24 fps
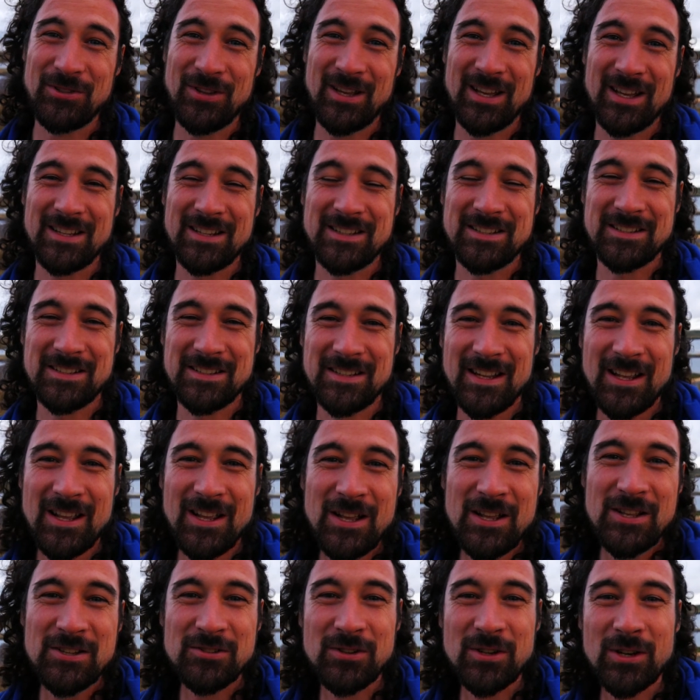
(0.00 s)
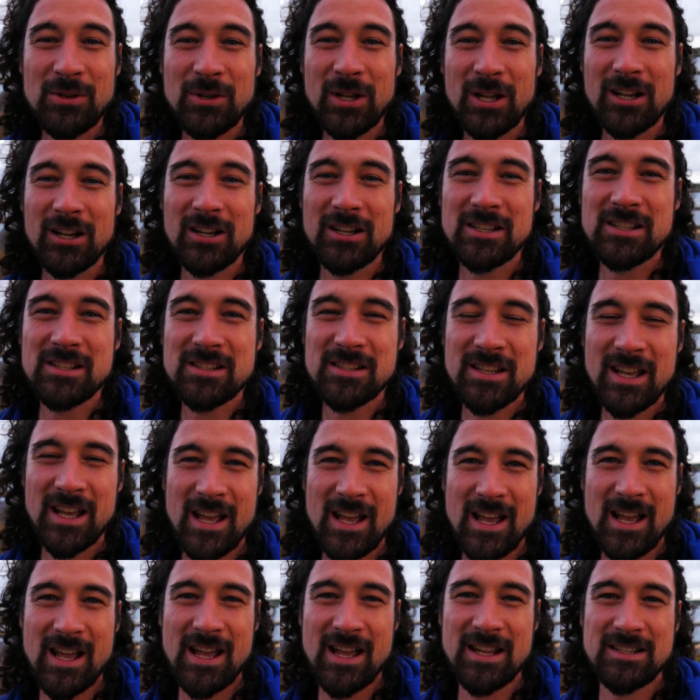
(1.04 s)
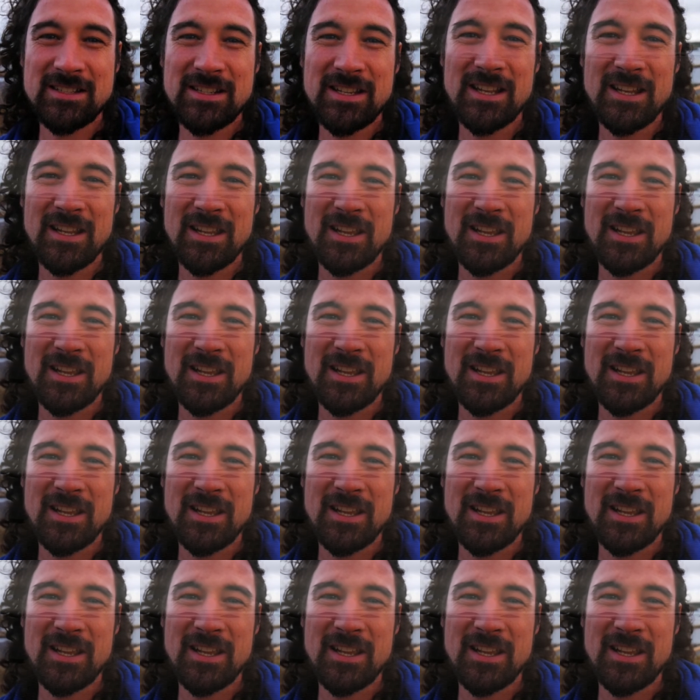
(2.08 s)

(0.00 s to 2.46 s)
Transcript: that. So anyway guys, take